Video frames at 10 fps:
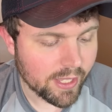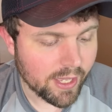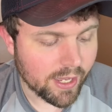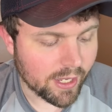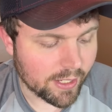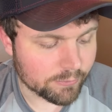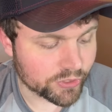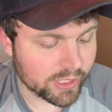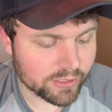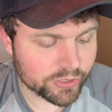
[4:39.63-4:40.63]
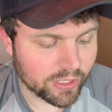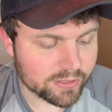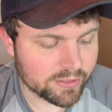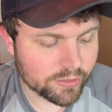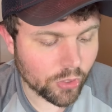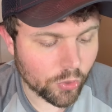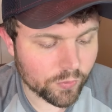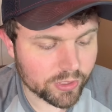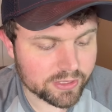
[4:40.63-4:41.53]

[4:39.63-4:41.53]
Um, Jalen Johnson over